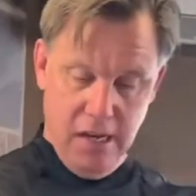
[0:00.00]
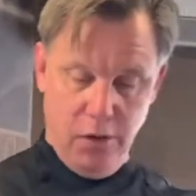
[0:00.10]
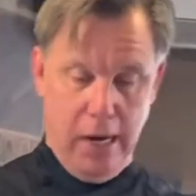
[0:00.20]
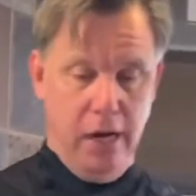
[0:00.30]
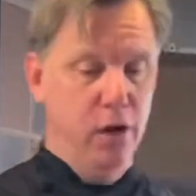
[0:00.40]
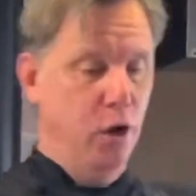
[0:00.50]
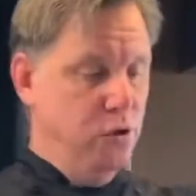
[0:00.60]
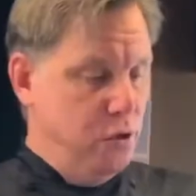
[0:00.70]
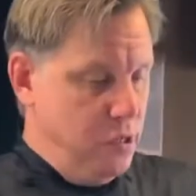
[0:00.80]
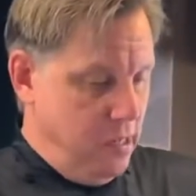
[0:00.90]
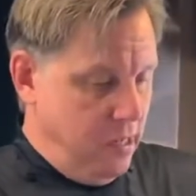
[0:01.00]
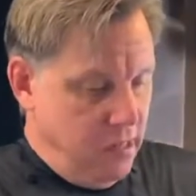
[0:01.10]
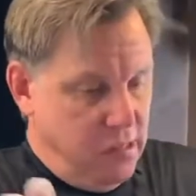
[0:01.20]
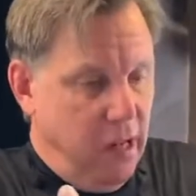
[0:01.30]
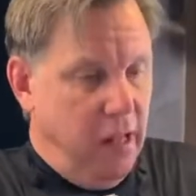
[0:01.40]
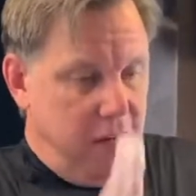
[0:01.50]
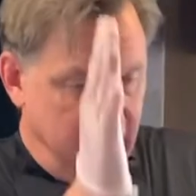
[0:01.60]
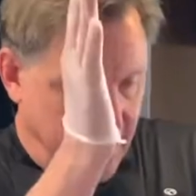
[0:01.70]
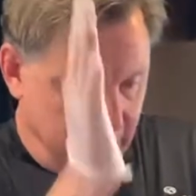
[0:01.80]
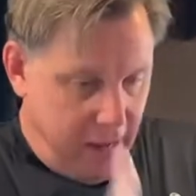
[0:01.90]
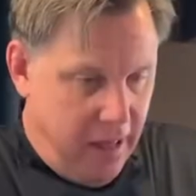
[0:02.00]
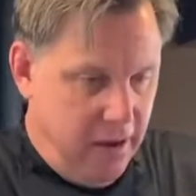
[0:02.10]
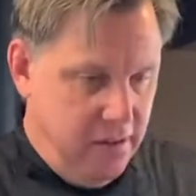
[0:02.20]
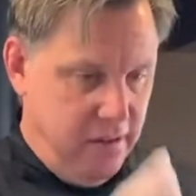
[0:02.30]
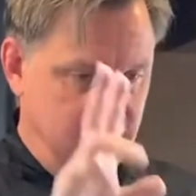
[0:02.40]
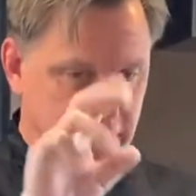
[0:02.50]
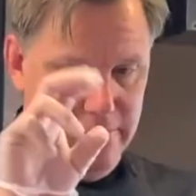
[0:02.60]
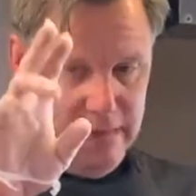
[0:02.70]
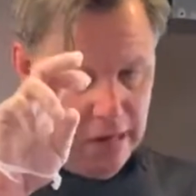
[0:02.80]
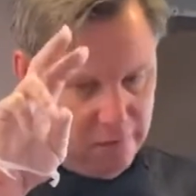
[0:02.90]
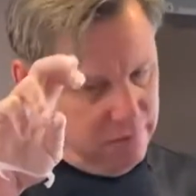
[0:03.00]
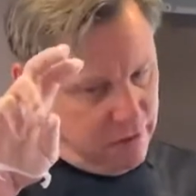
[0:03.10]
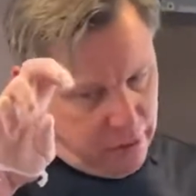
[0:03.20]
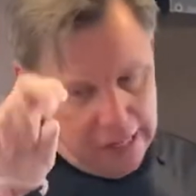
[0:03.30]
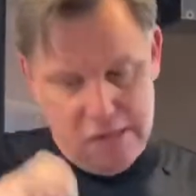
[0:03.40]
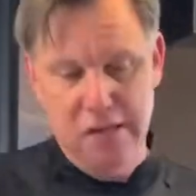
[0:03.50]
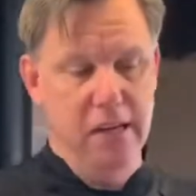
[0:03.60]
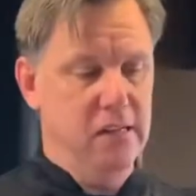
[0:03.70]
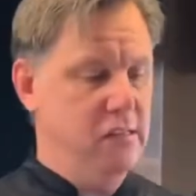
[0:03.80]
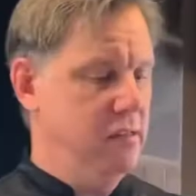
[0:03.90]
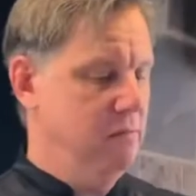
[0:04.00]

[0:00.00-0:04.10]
great cultures and consolidate it down into their, greatest hits.